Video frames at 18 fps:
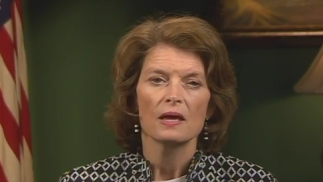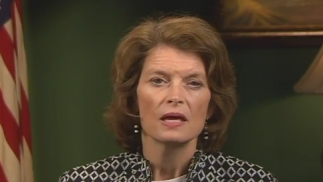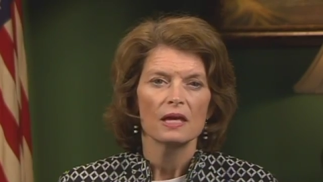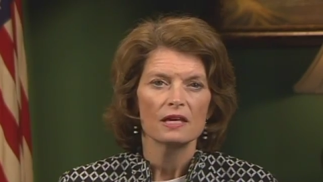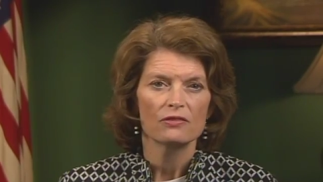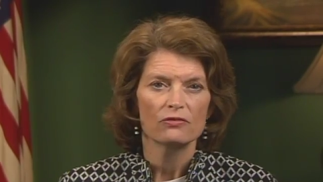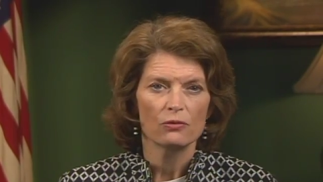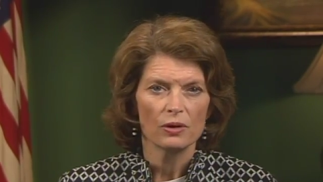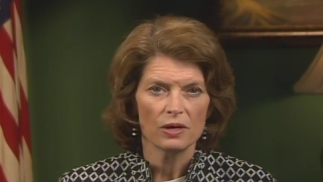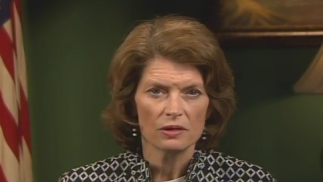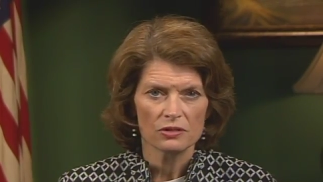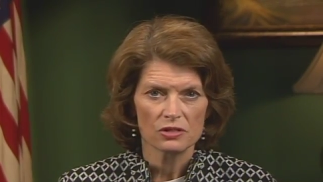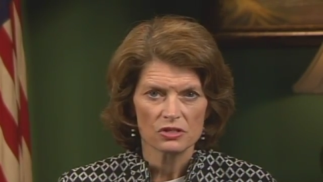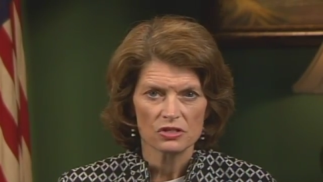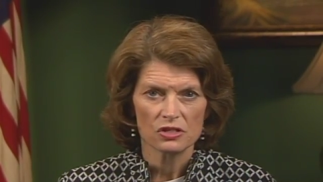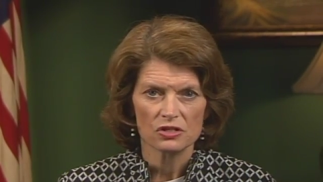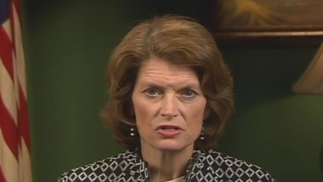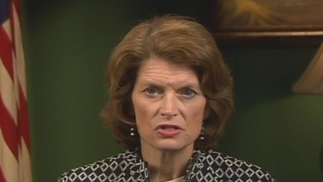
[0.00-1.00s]
If we are to
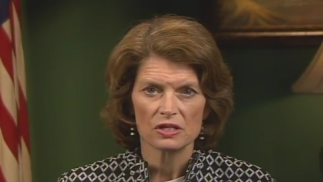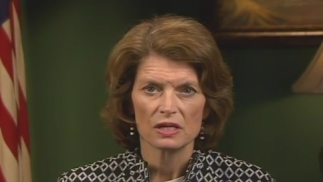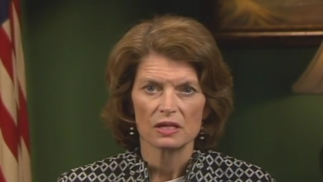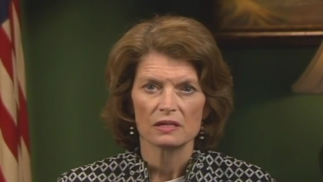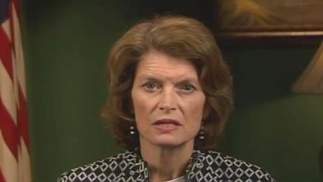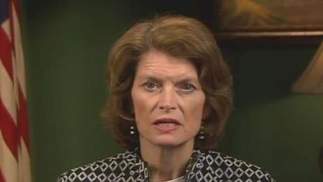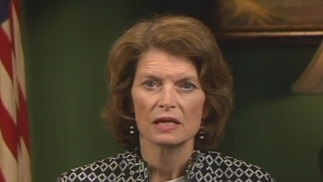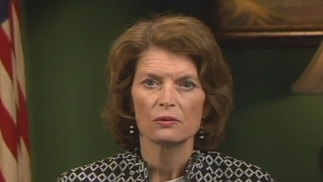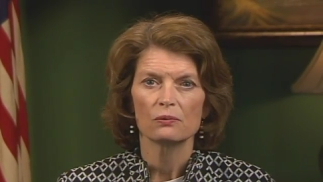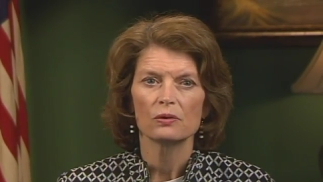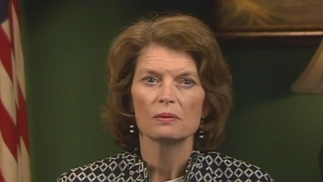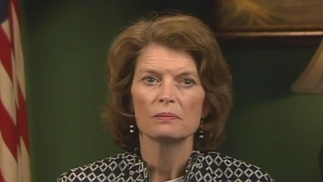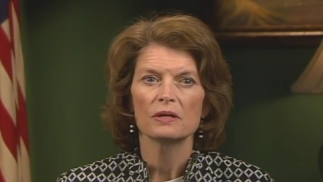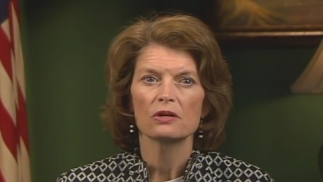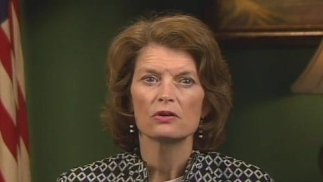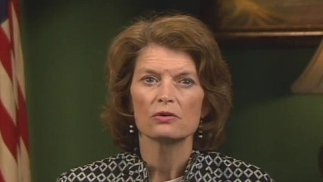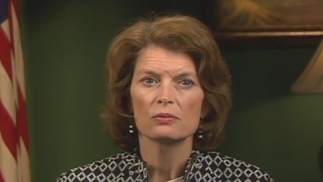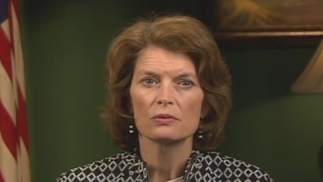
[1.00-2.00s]
succeed, it will be
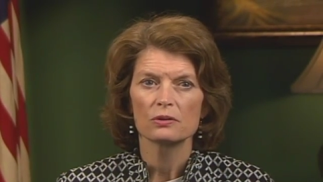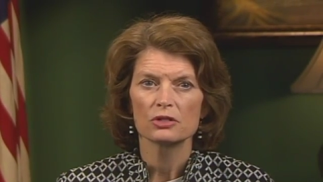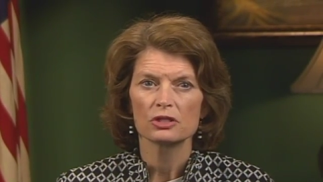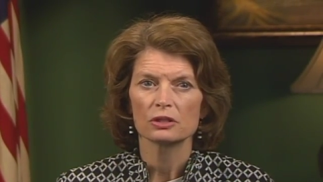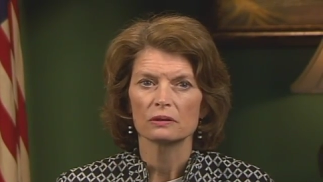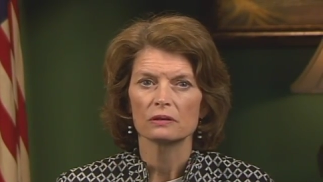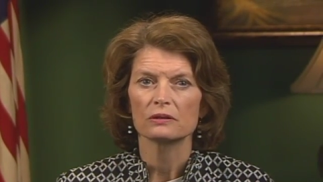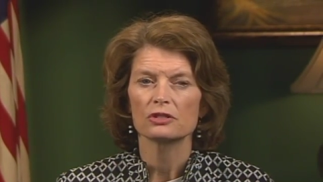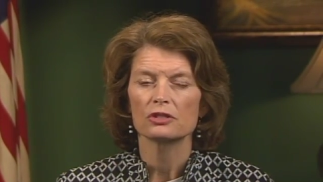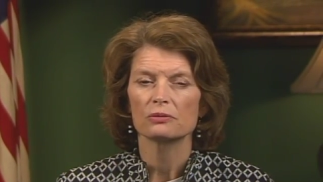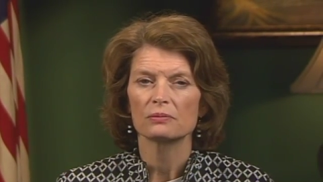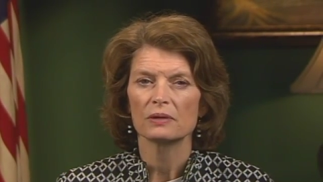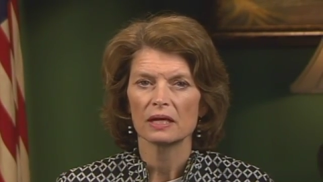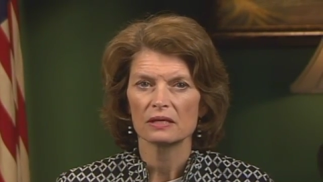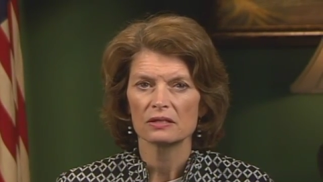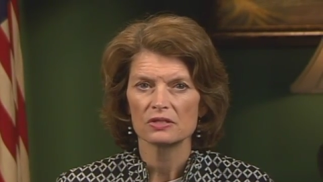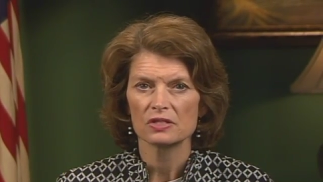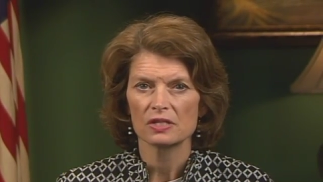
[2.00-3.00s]
crucial to
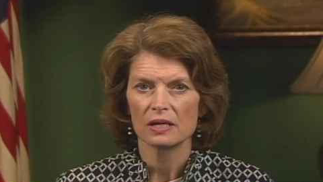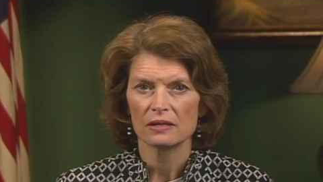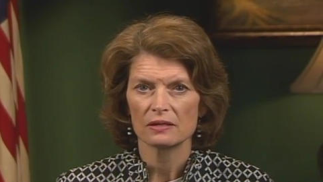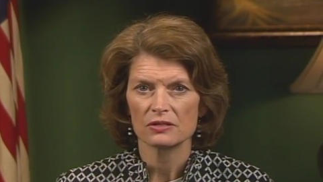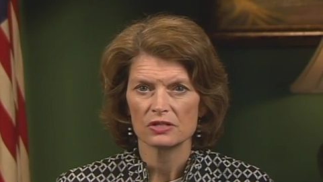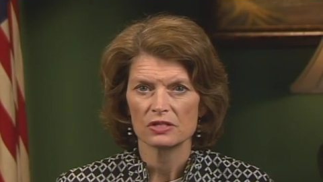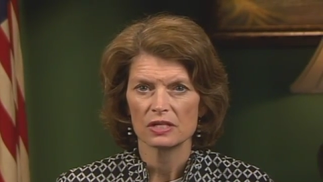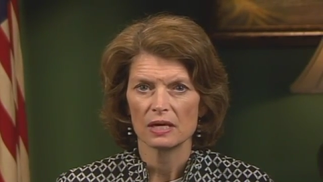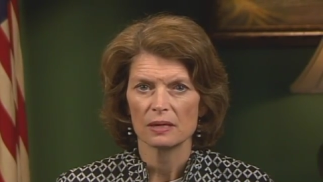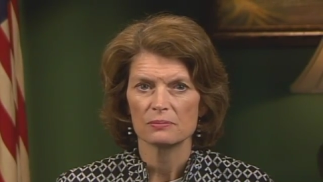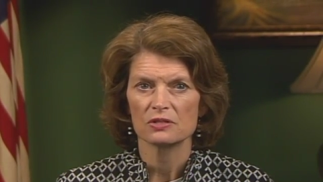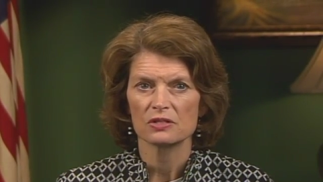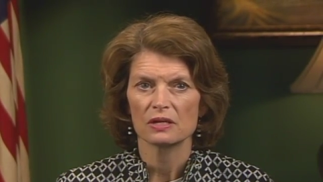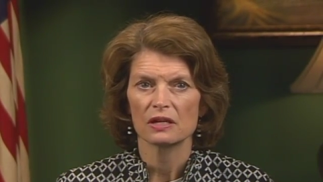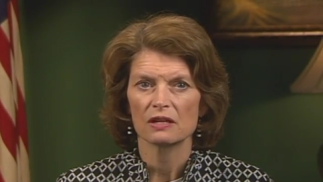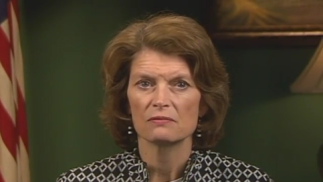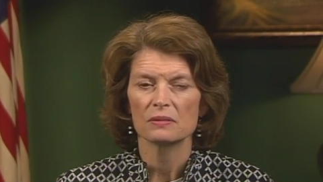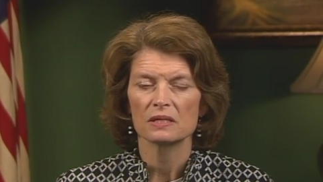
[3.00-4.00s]
reconcile steps
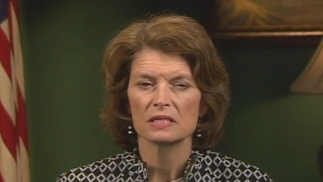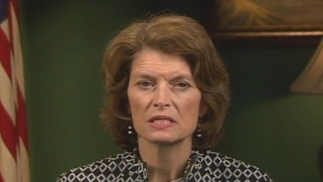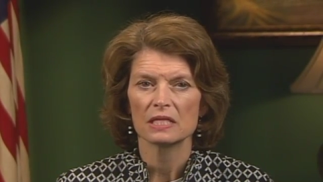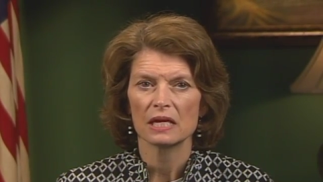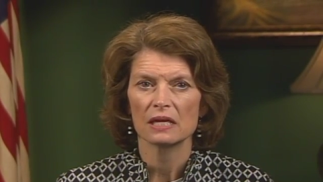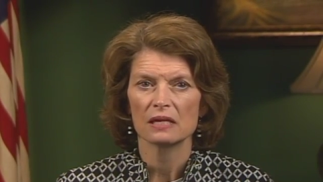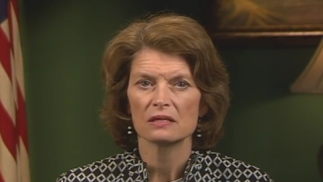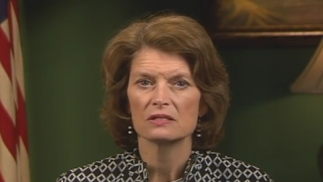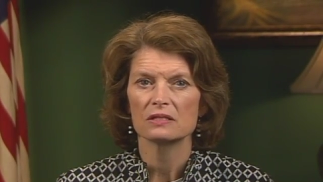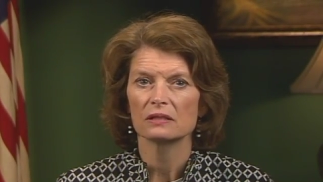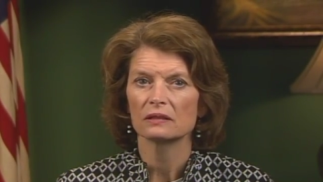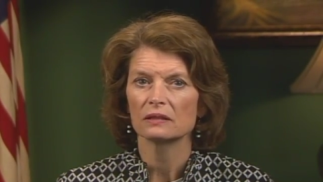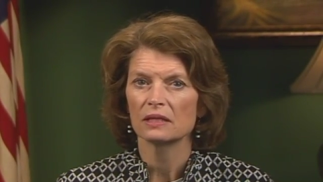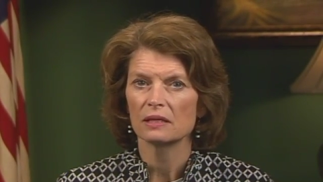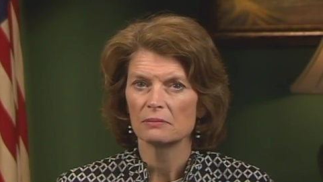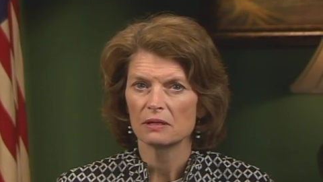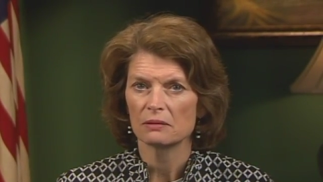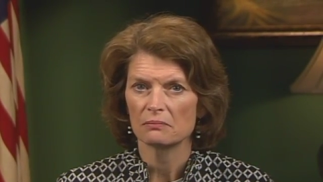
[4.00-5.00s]
that have been taken to
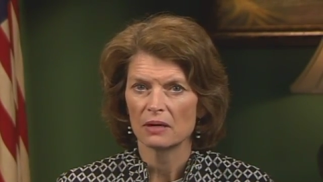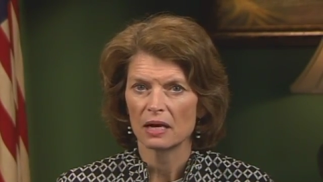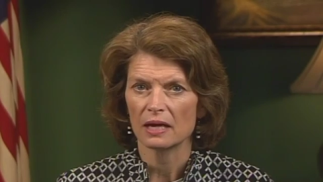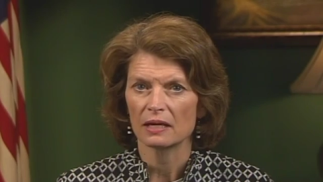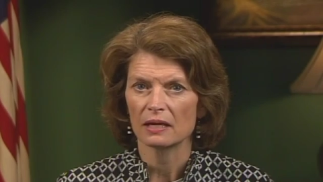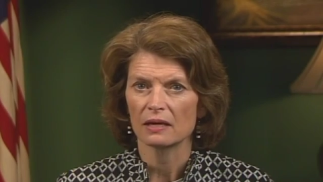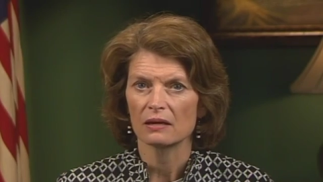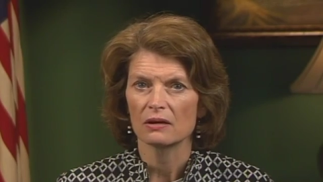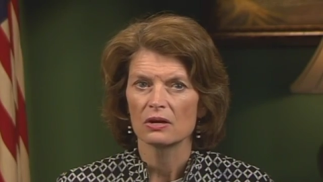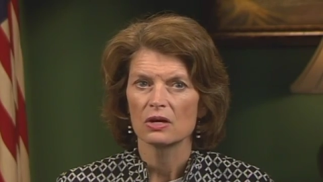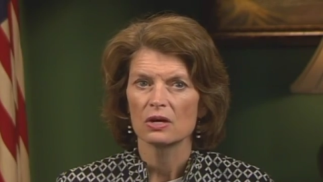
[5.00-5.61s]
limit mining